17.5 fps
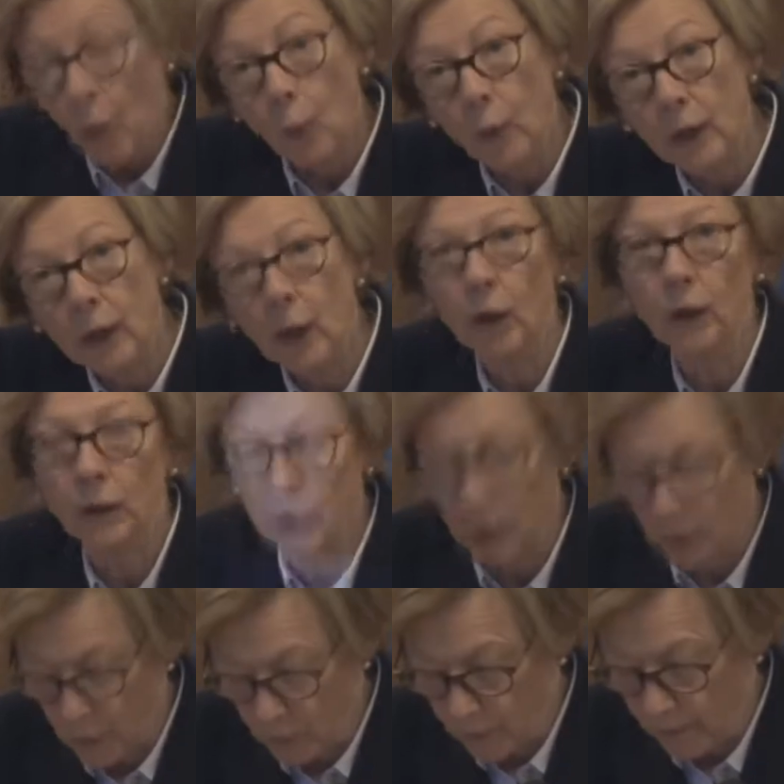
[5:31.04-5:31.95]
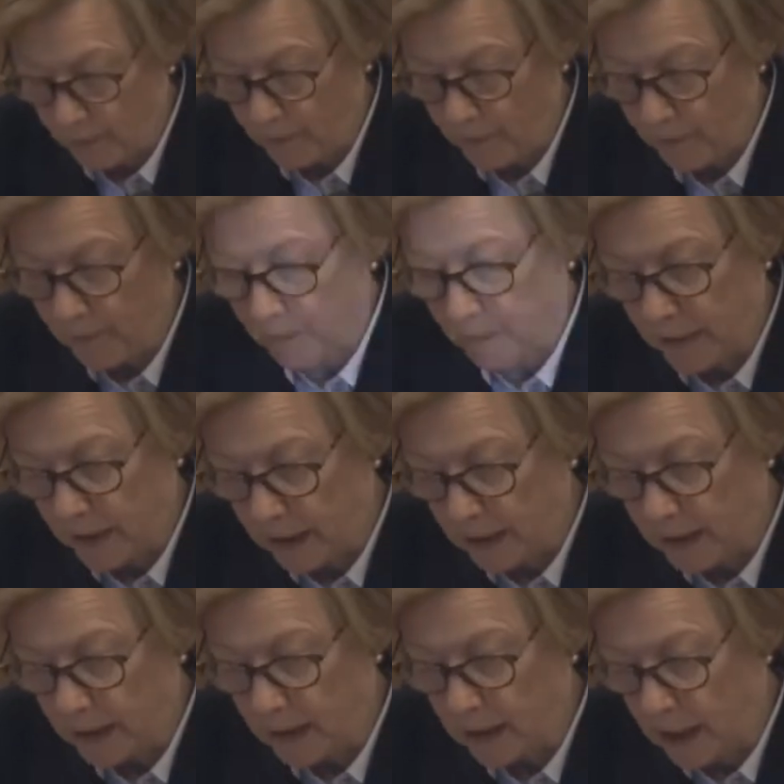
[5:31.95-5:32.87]
We all know
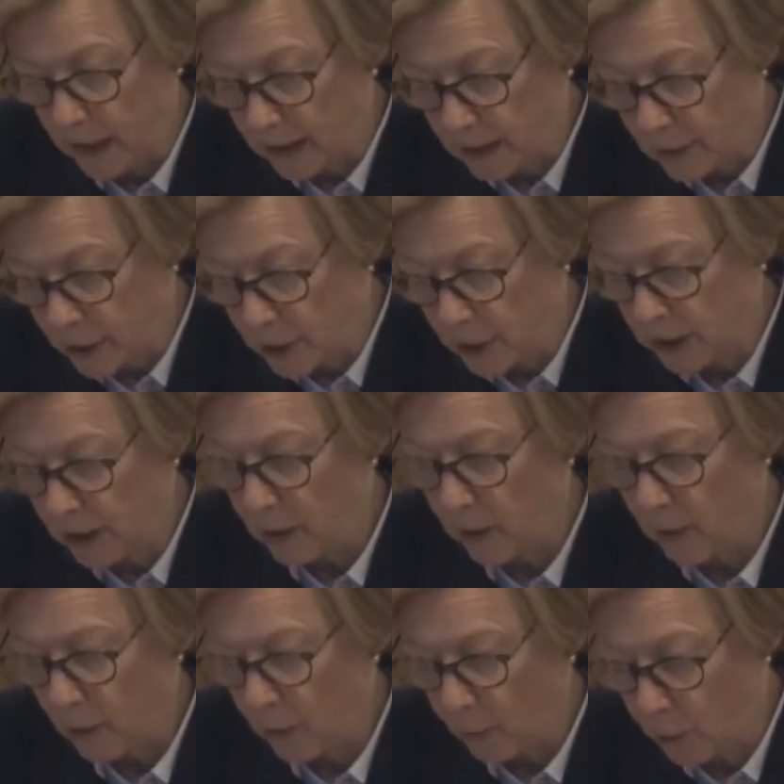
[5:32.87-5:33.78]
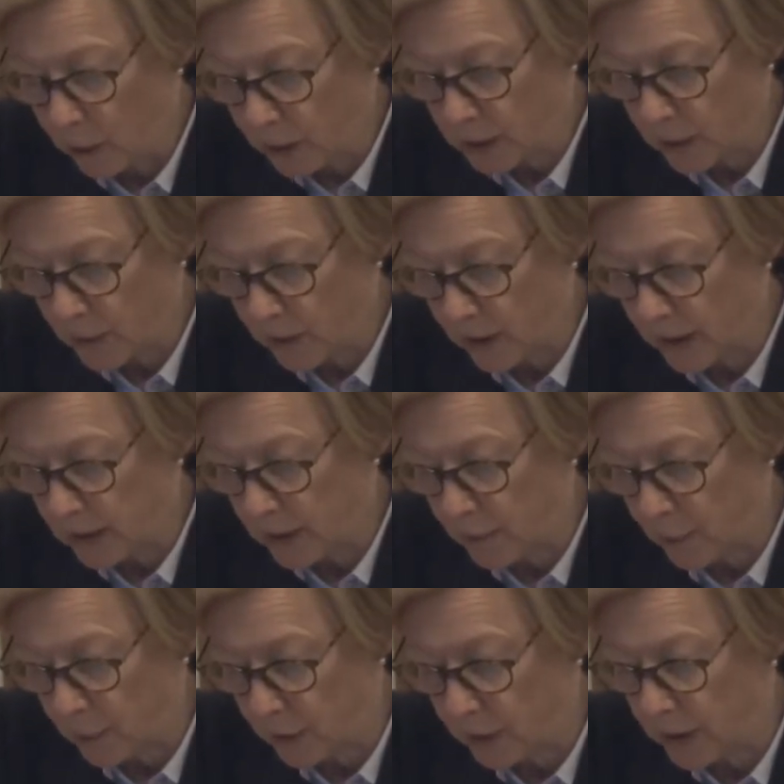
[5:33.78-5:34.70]
that the energy, water
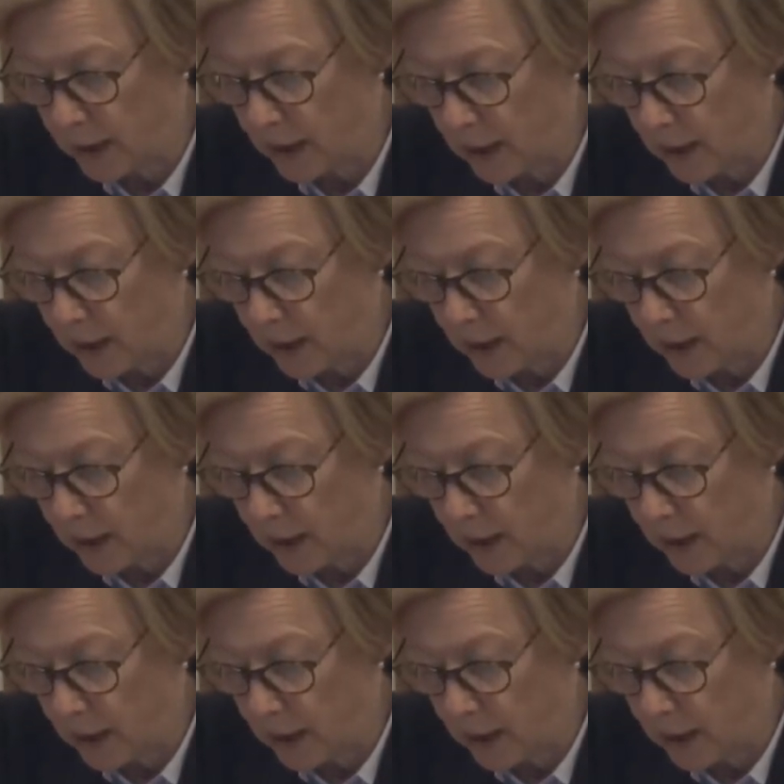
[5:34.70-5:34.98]
transport,